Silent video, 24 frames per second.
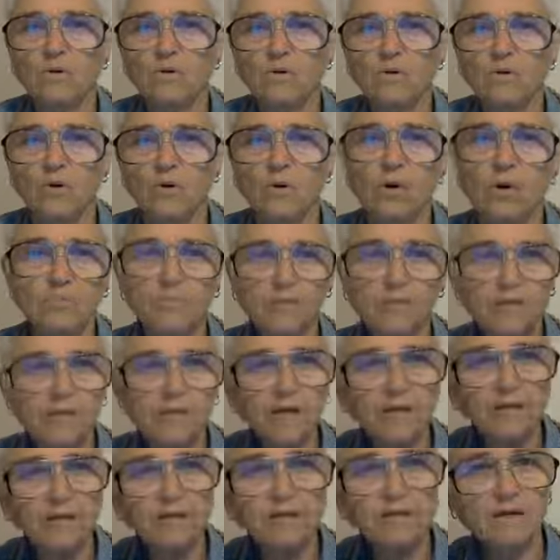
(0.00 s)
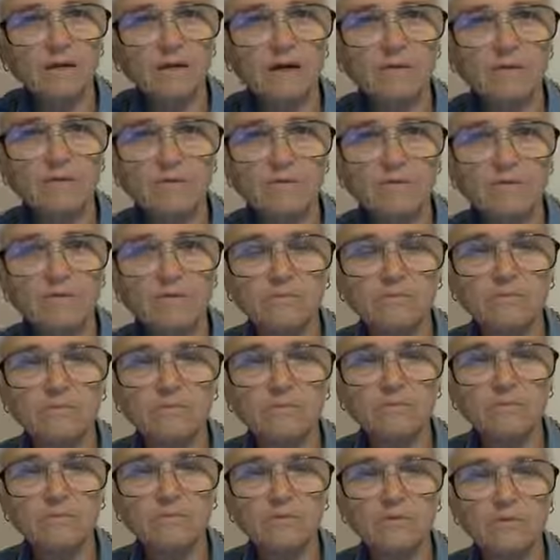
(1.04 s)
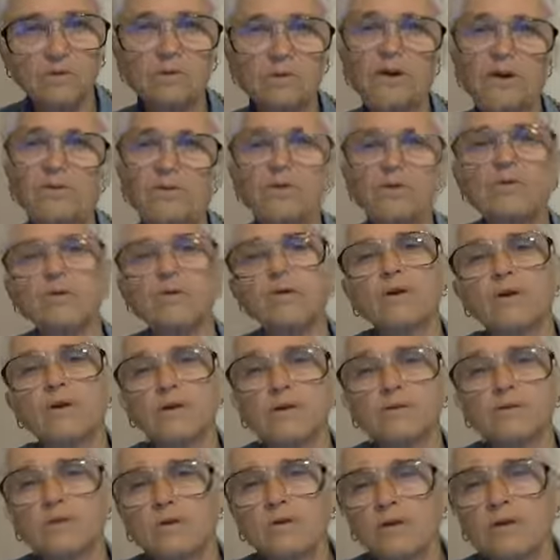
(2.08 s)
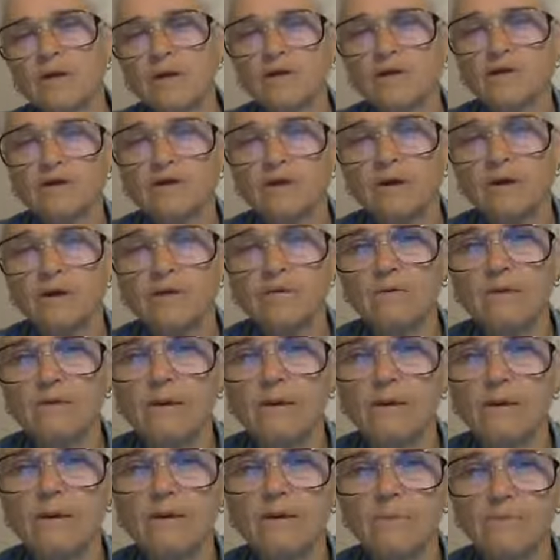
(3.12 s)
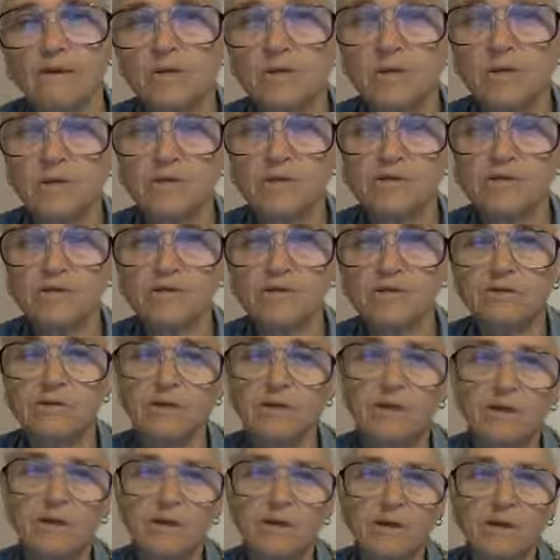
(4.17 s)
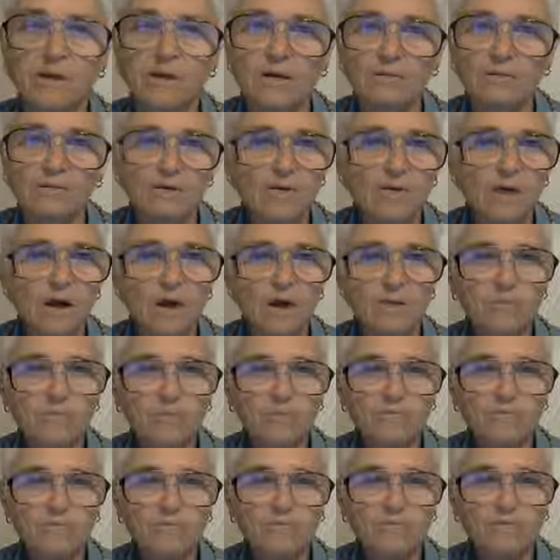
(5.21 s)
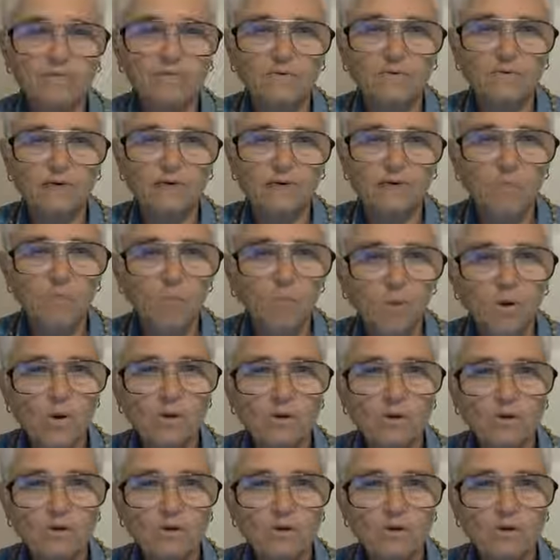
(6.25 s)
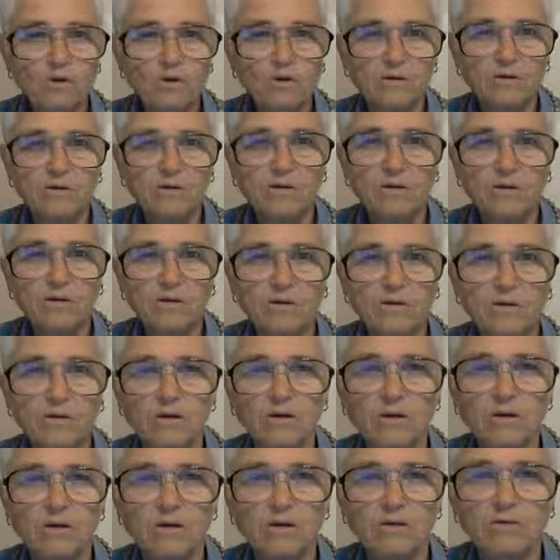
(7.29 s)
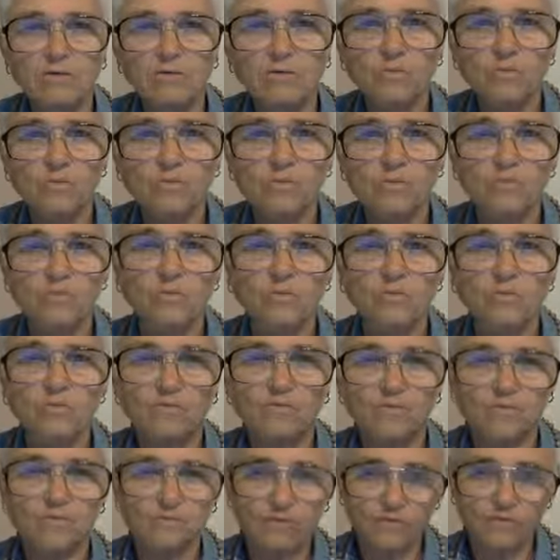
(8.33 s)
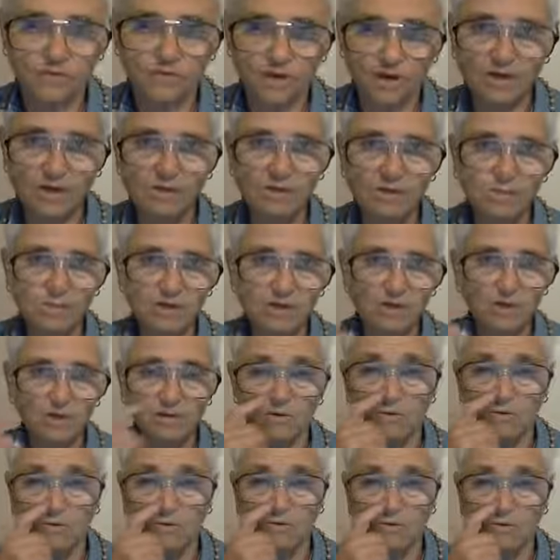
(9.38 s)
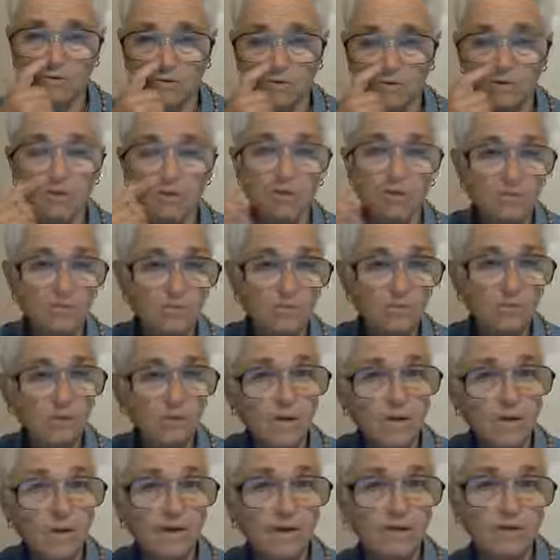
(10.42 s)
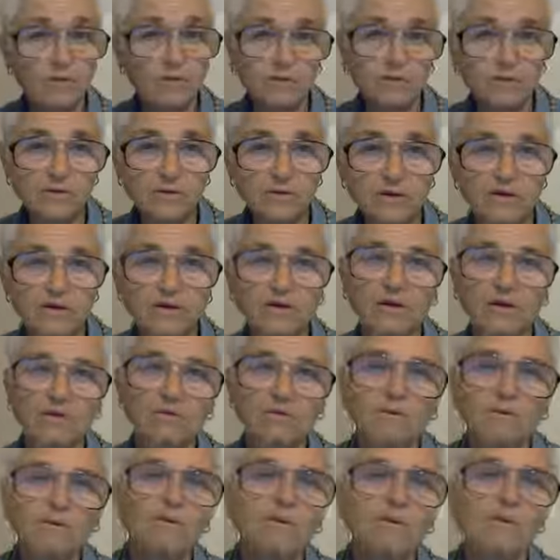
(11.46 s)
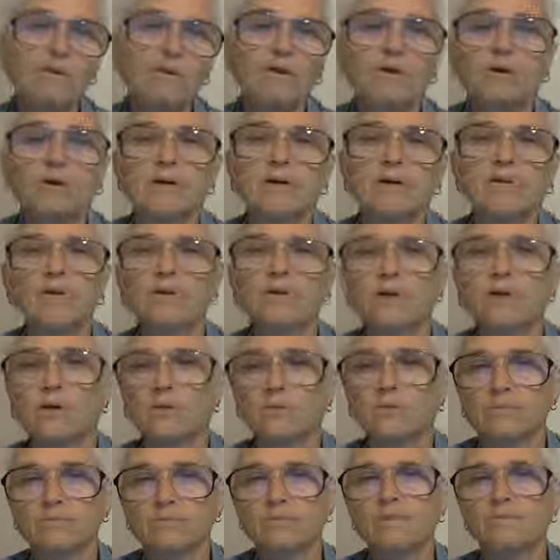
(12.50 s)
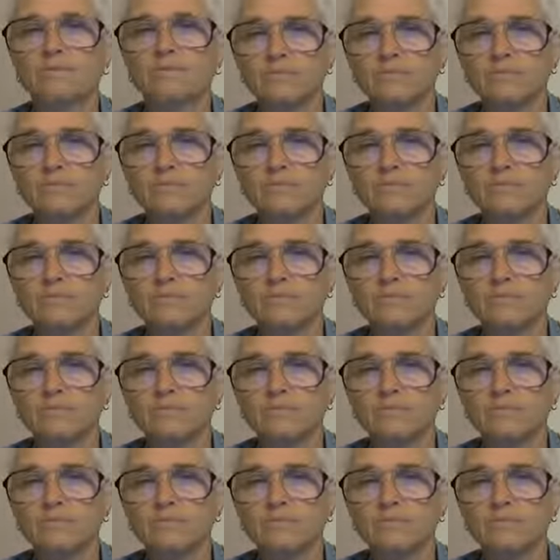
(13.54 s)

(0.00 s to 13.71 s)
would all be taken down, just like her hair had been taken down, because at the time of mourning, for the husband, the hair is let down. So,